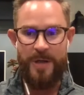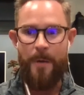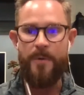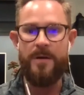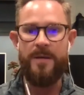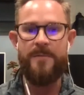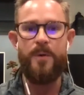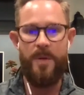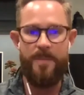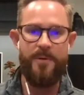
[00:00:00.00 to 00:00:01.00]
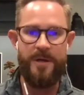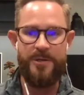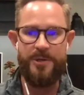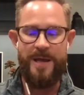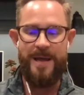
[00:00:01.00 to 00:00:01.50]
I want to live what we
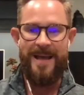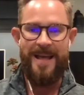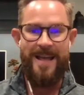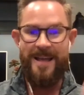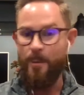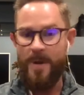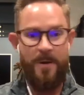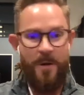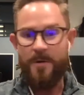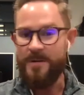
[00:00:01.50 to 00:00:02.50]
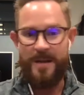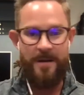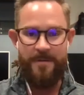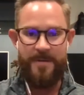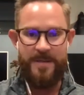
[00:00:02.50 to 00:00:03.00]
preach. We don't own our data
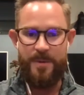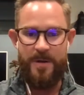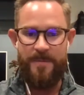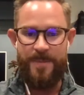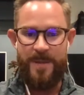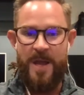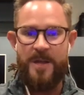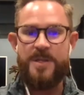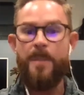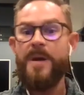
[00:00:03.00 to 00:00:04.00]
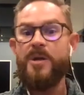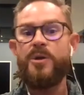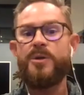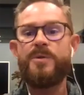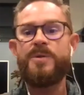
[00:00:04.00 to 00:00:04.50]
on Facebook. Somebody
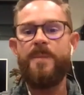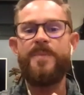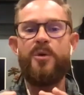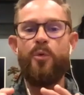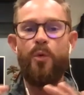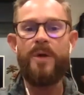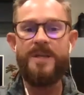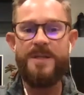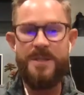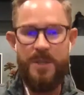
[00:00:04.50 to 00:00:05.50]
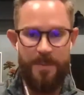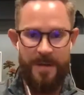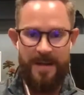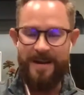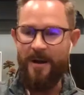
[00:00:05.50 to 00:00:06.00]
could do something really
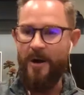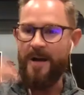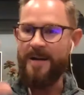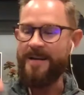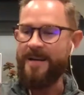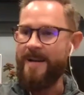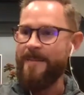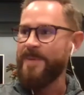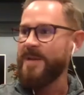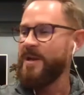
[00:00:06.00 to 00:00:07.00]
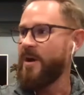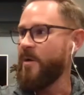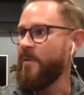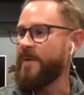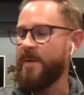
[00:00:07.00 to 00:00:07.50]
stupid on,
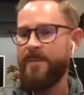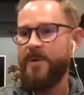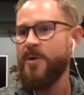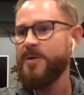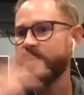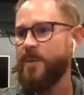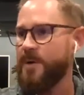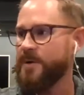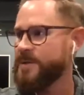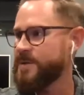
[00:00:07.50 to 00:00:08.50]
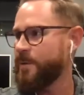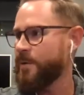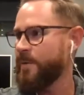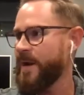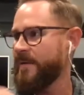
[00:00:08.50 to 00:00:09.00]
from curse words
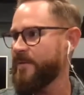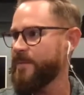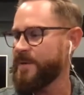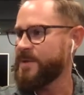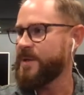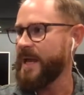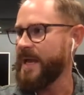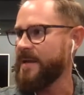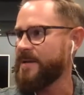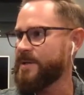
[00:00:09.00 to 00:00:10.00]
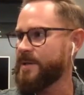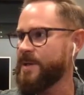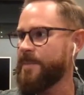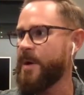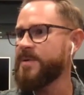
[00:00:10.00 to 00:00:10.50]
or whatever, but
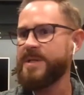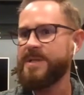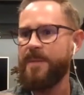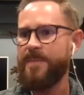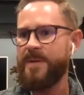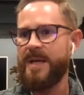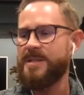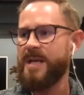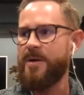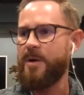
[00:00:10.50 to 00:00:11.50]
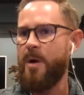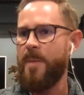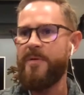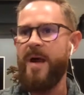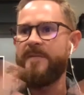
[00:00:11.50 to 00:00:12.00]
to posting something that's, I don't know, a
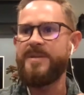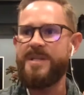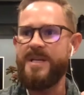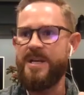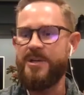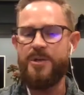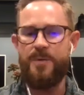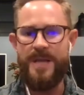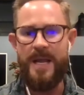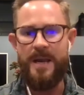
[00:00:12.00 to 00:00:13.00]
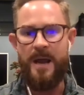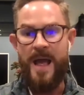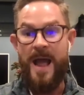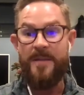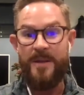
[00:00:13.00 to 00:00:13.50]
privacy issue with data,
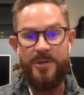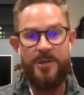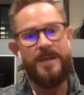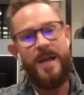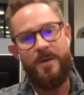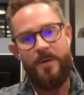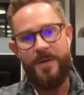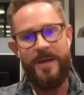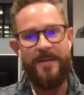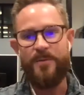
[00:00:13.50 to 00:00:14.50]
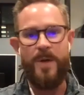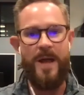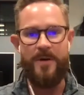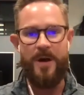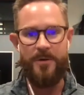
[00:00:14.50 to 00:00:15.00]
and they shut down our thing after we
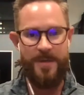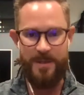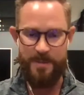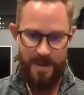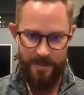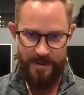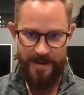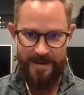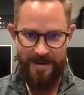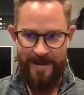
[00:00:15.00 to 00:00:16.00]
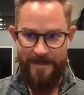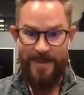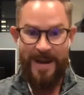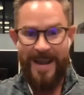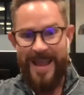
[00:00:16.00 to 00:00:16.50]
have 100,000 people in it,
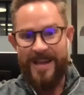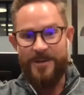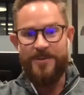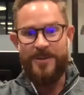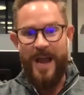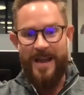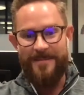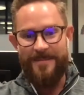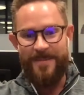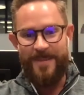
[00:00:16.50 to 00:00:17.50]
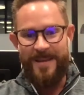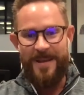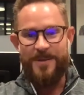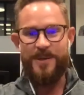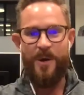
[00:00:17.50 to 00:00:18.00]
and I can't do jack.
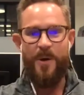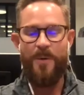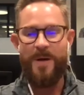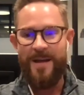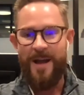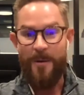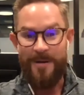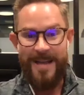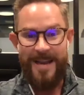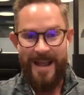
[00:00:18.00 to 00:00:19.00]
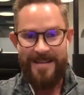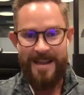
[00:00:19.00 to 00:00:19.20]
Yes. So around data